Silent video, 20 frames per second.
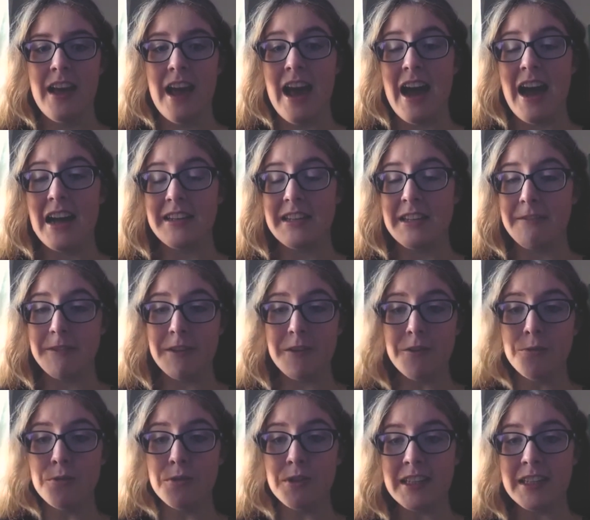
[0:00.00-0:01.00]
And if
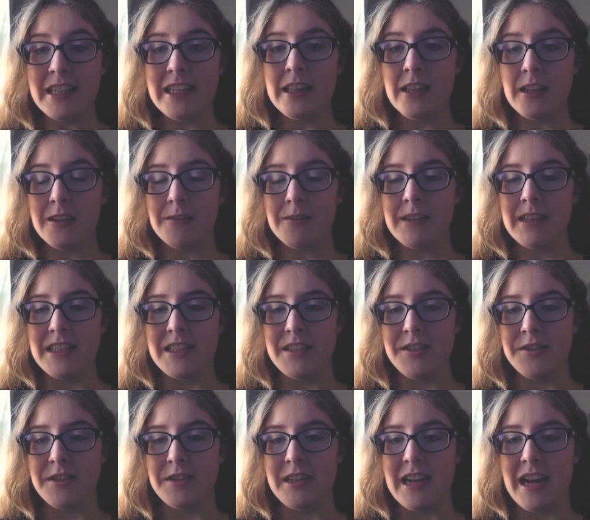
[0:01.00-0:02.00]
you really love
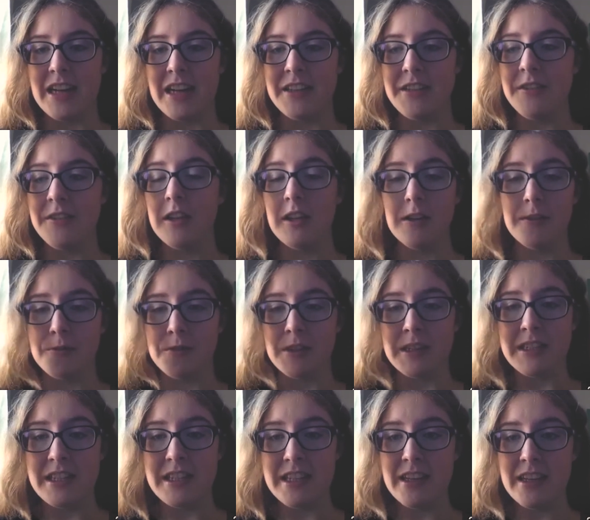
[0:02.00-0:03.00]
history and you love
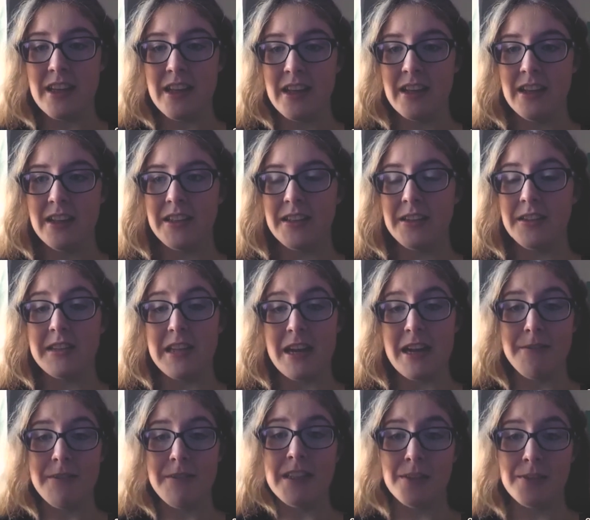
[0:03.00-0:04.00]
reading, you'll
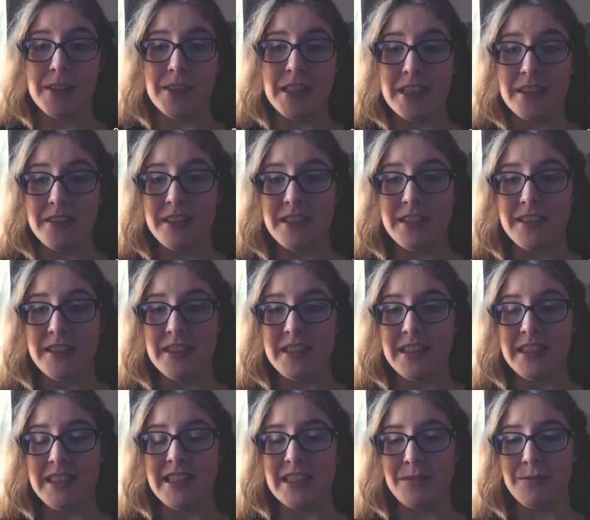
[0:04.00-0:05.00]
definitely love it here in
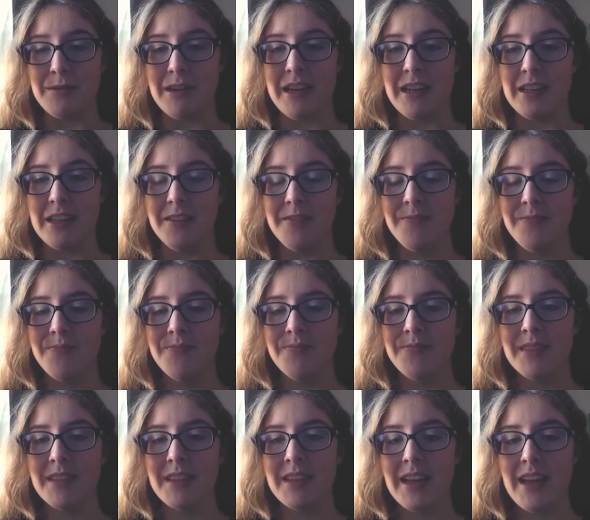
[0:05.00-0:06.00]
UCD as well.
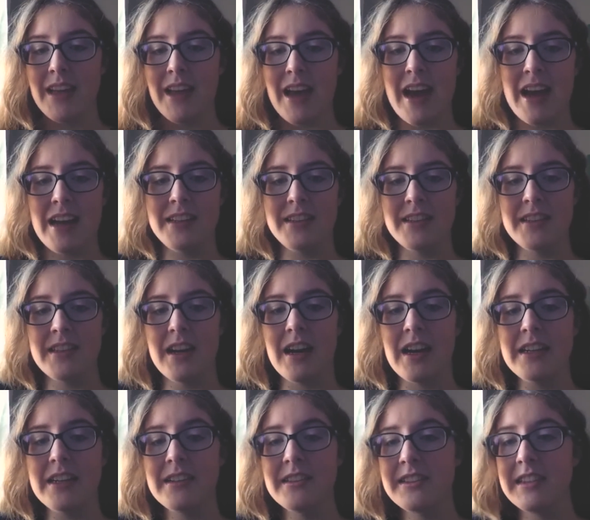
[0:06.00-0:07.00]
And
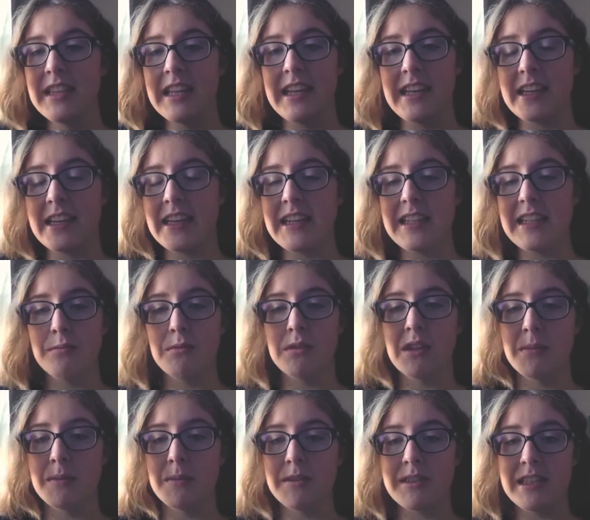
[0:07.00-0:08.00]
I just think it's one of
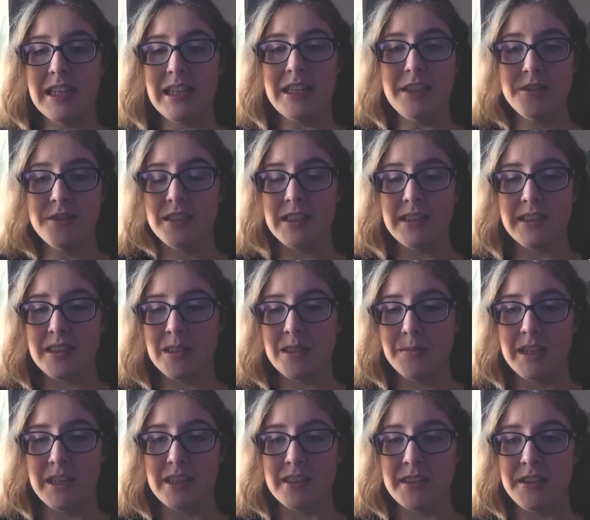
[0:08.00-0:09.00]
the most interesting
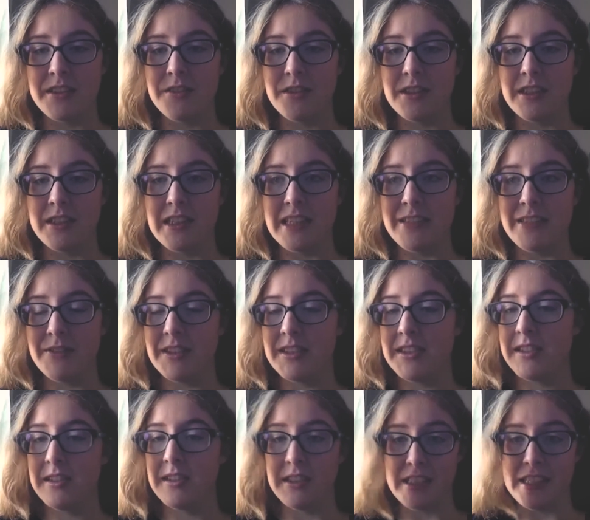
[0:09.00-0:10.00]
subjects you could even
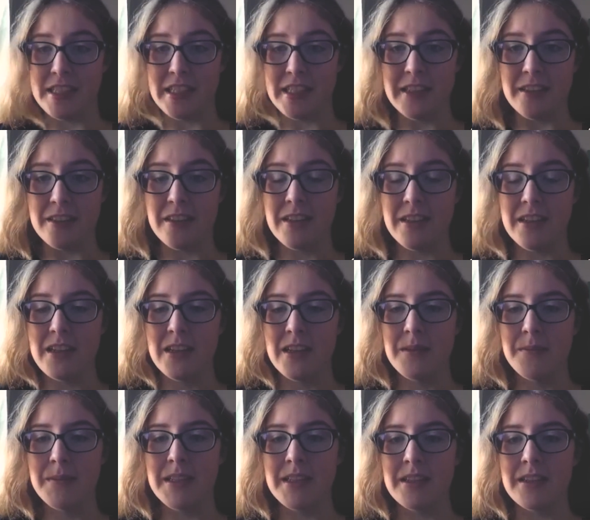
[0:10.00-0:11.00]
study here,
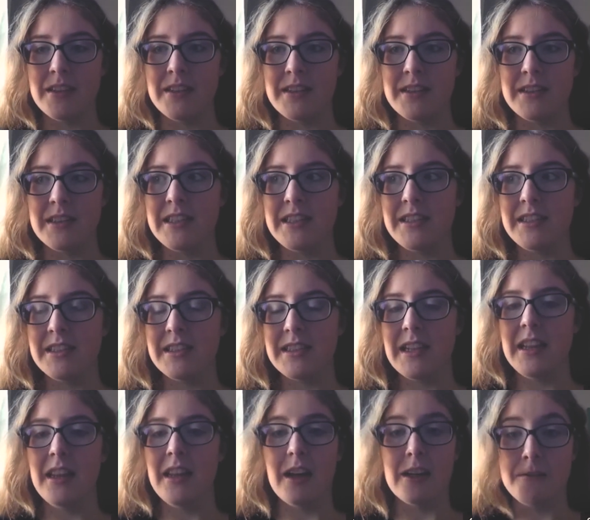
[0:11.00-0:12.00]
because it's just a
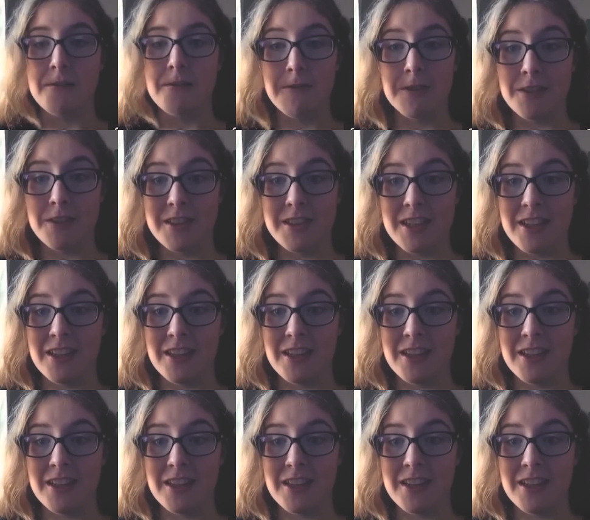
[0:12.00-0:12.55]
lot of fun to